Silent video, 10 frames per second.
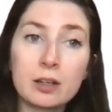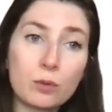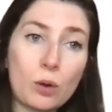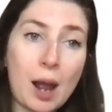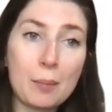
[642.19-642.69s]
of
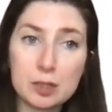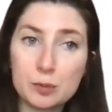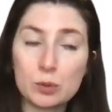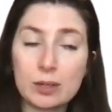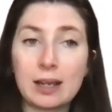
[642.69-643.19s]
what happens
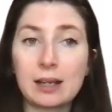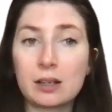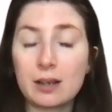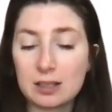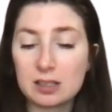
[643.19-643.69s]
between
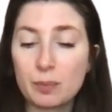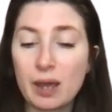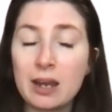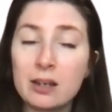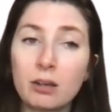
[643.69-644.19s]
England and Spain,